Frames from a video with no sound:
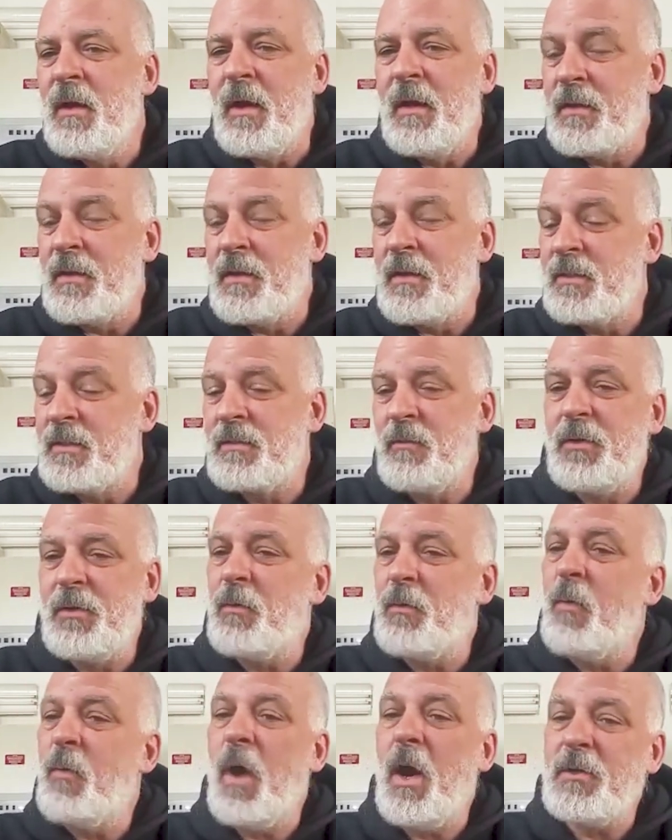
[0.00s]
Uh, this is the
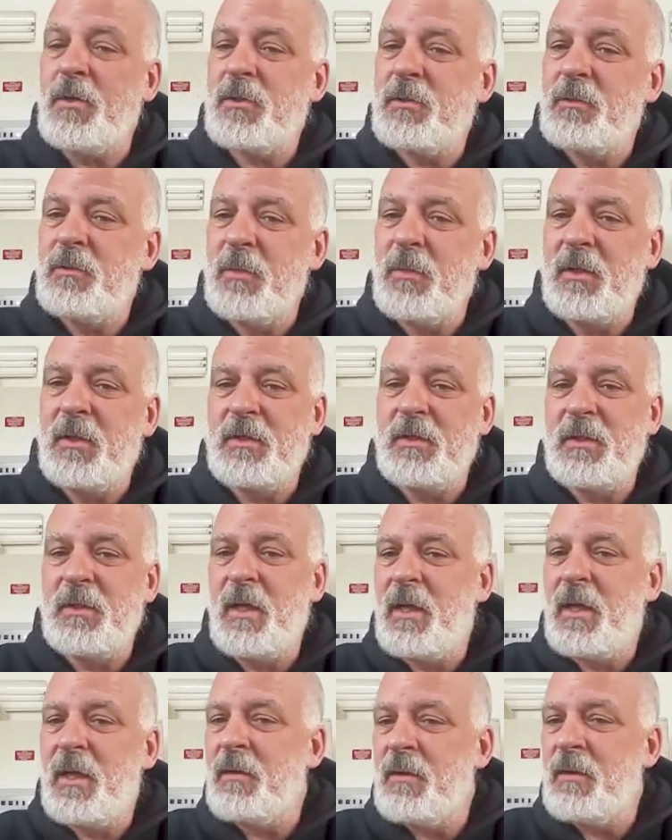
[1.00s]
one to watch because,
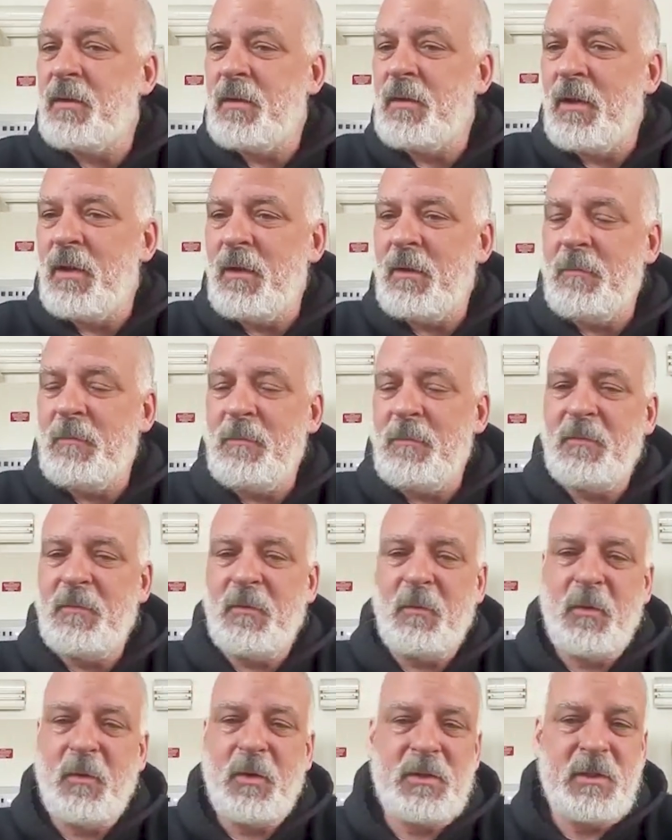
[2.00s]
again, um,
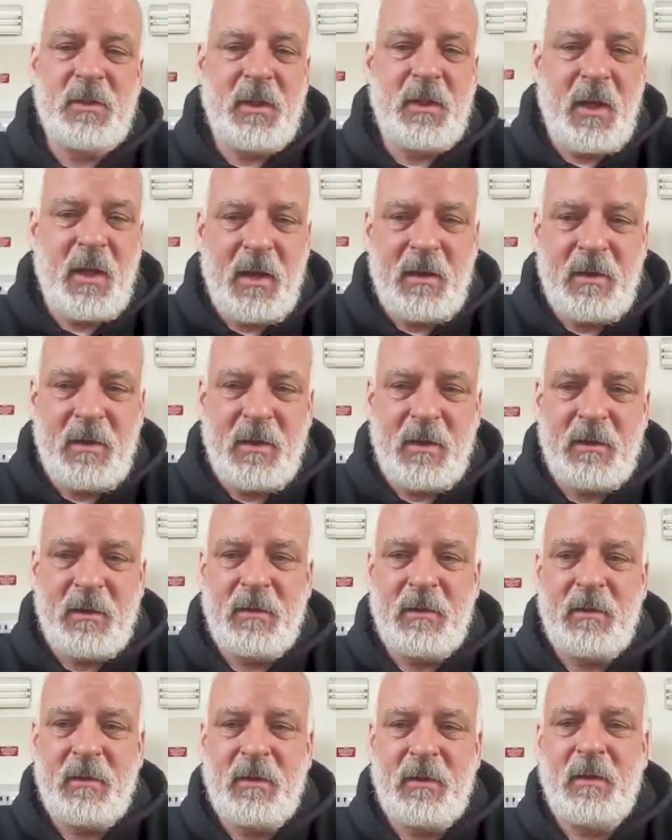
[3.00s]
if it works in
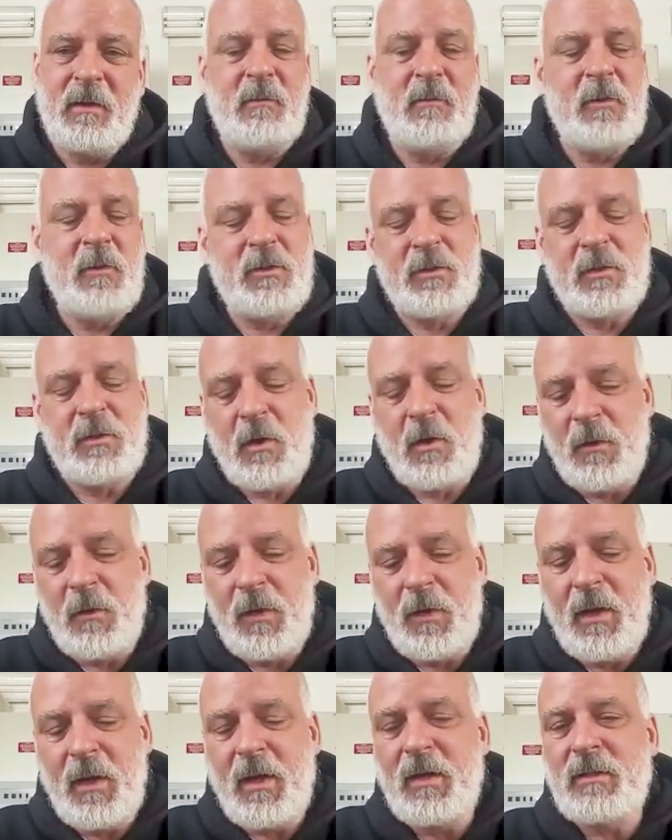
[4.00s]
Canada, which
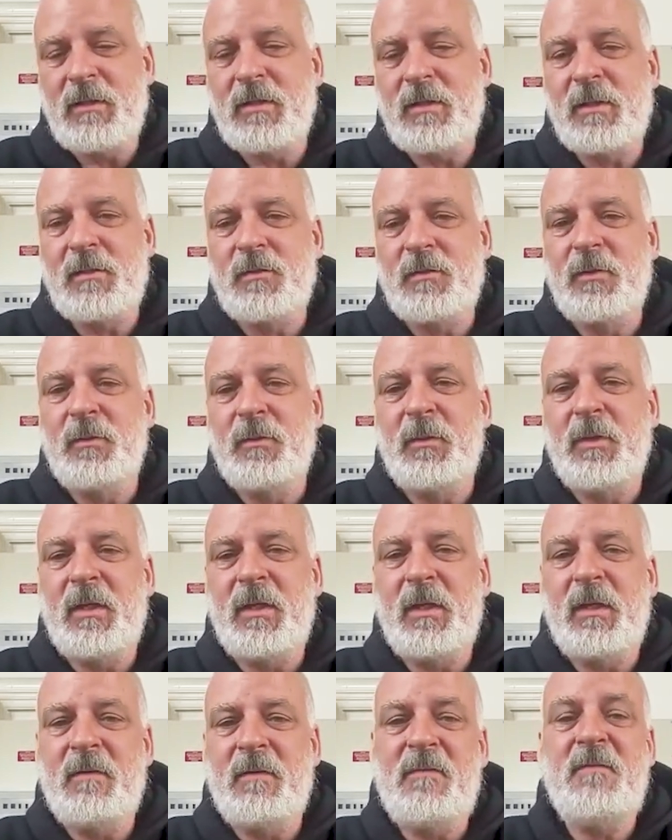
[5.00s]
already has
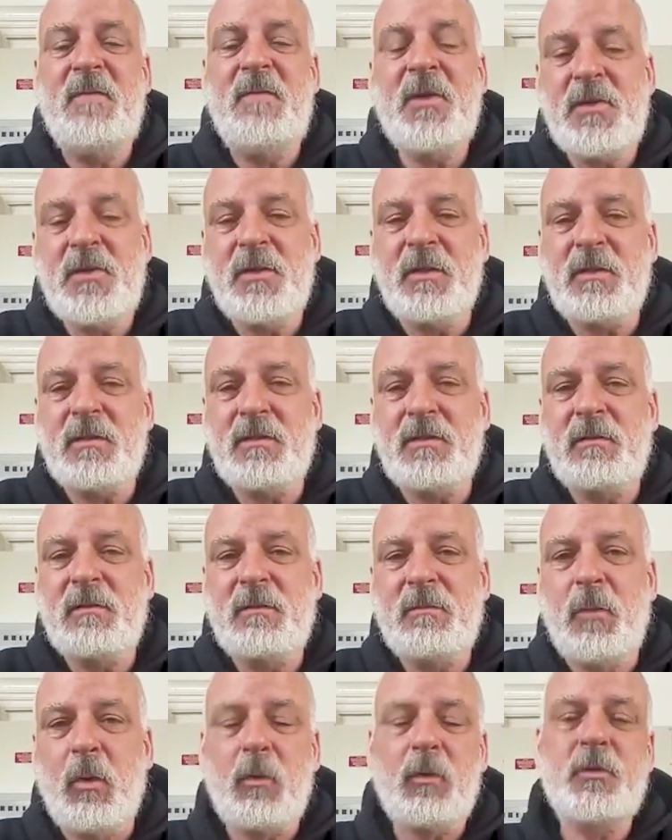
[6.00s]
extremely efficient
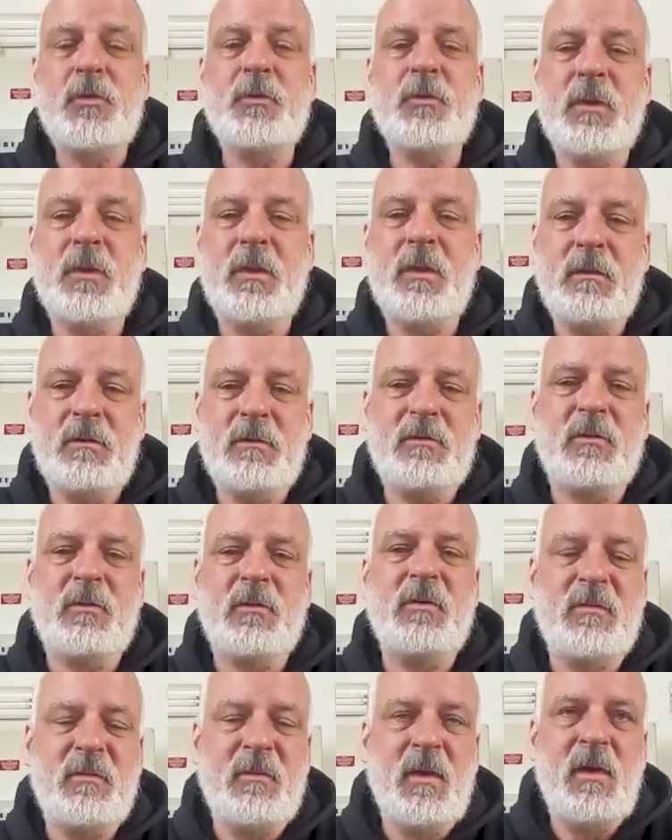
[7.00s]
poultry
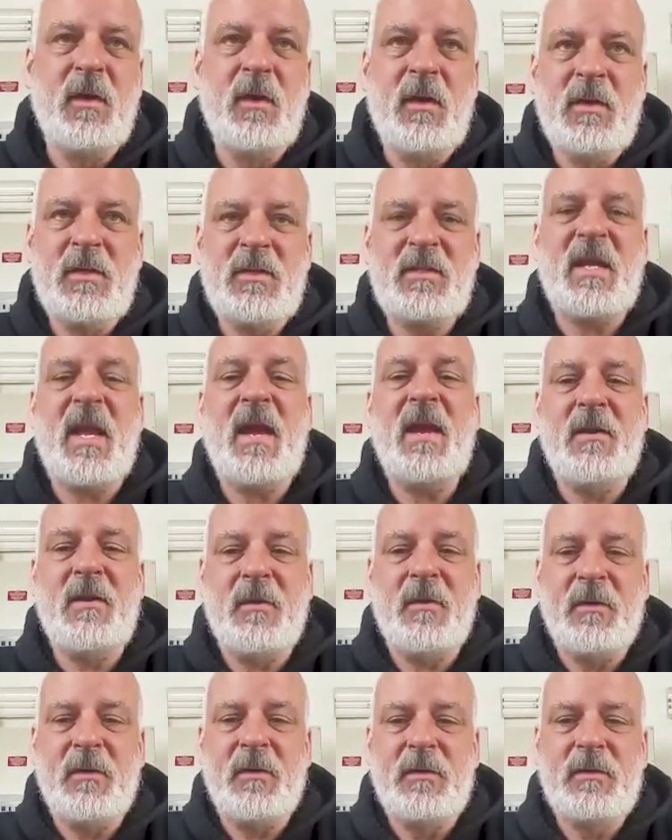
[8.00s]
sort of
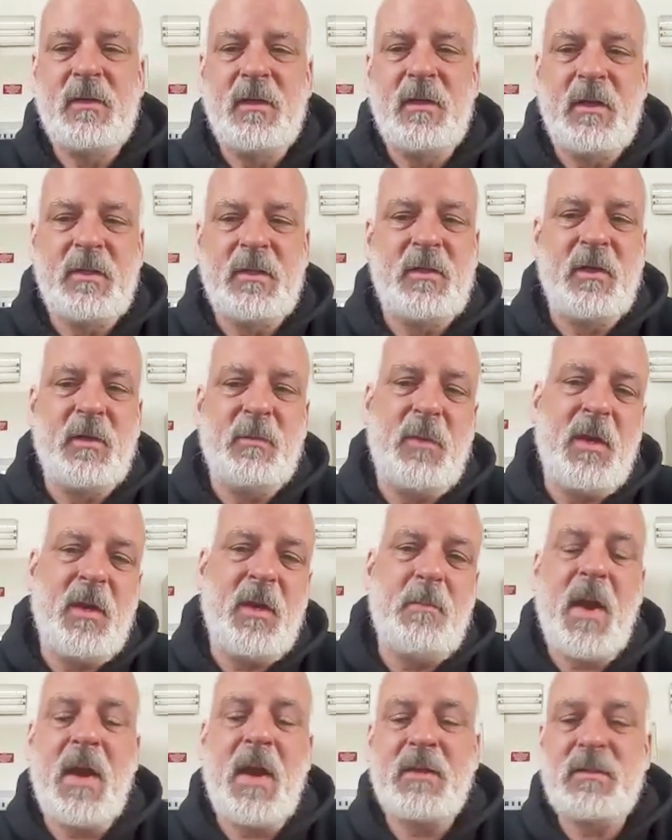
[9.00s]
standards, it's going to be
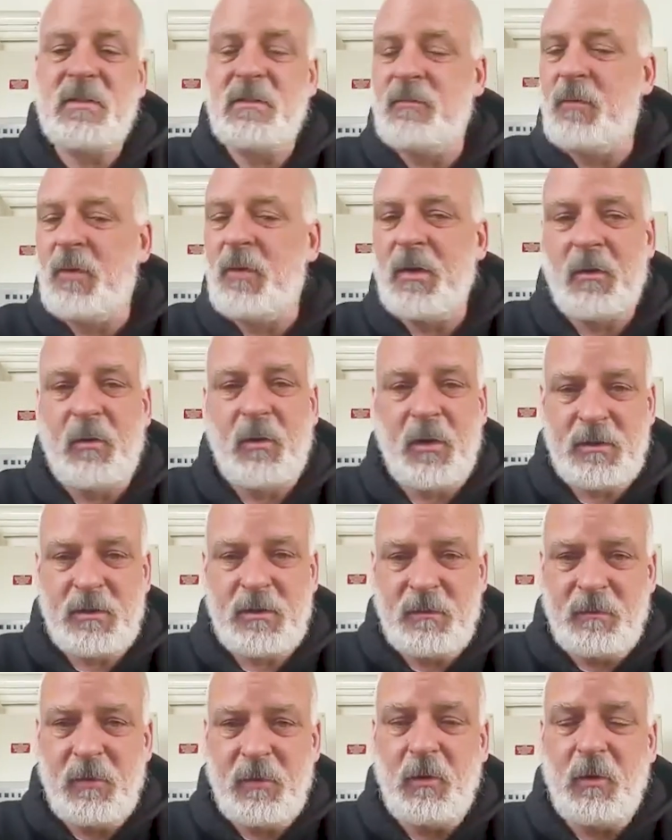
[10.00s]
a massive win
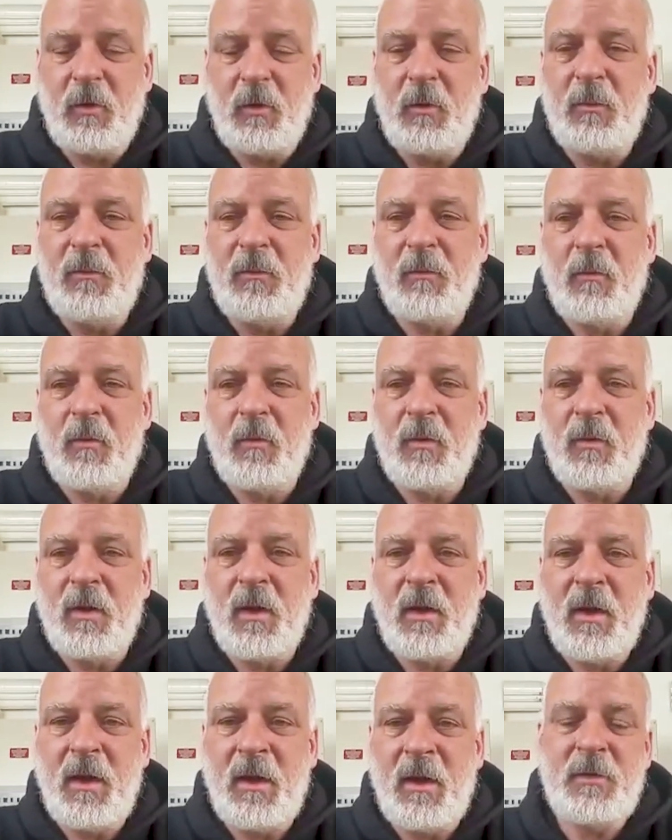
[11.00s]
across the globe
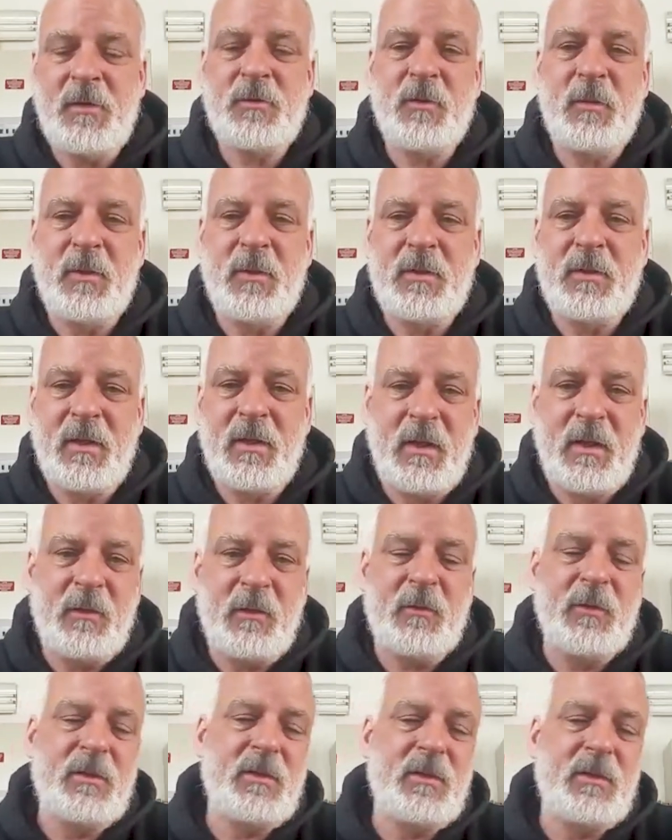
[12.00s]
for uh, egg treatment and
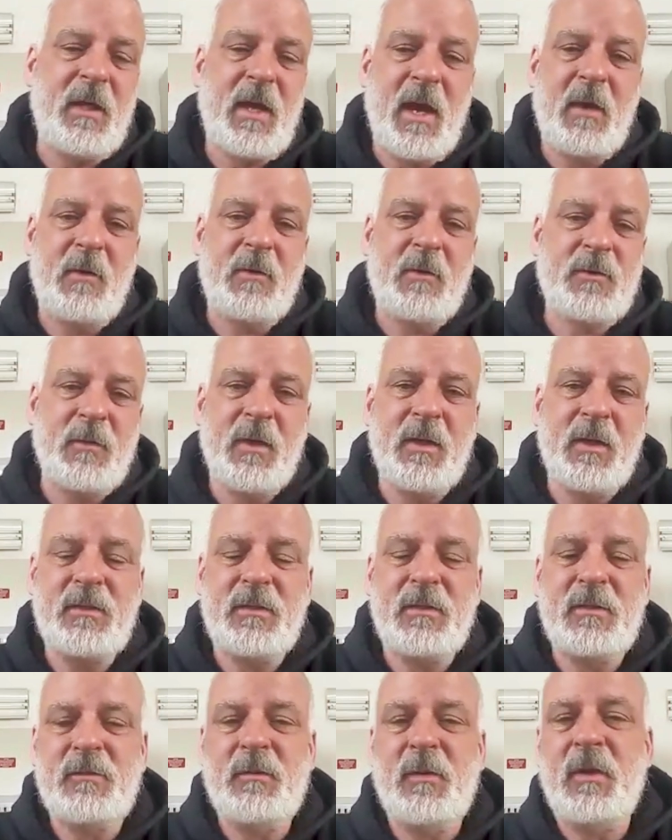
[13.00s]
increasing hatch
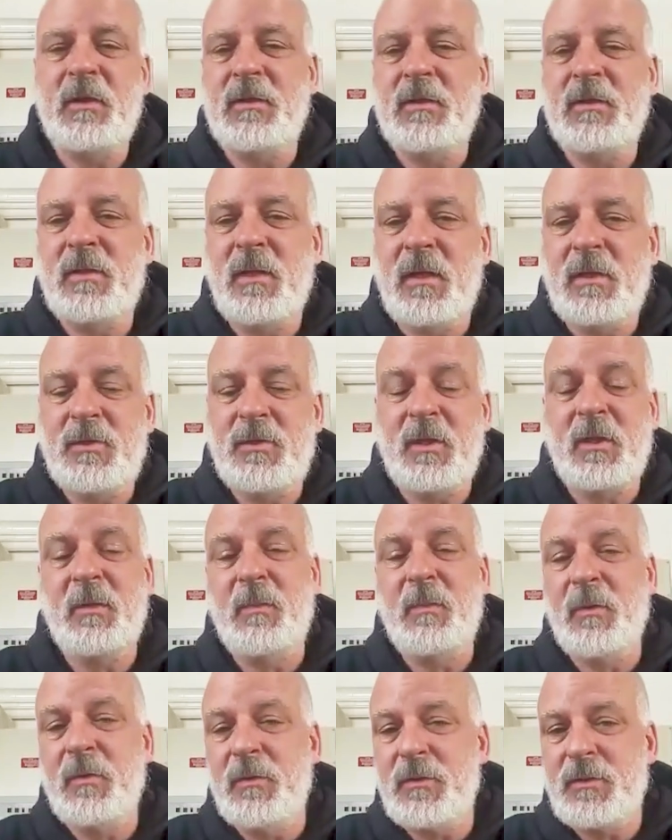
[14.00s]
rates as well as uh,
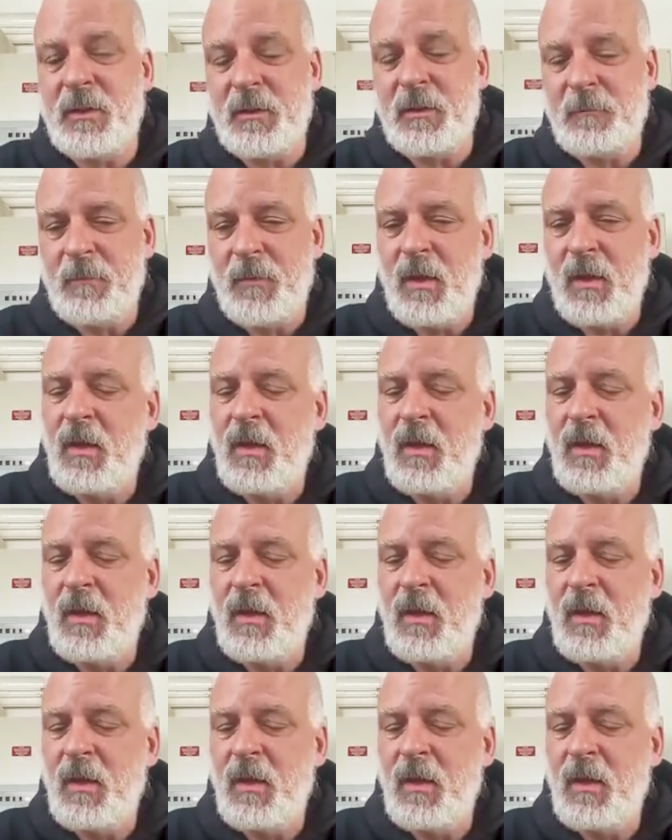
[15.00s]
chicken producing.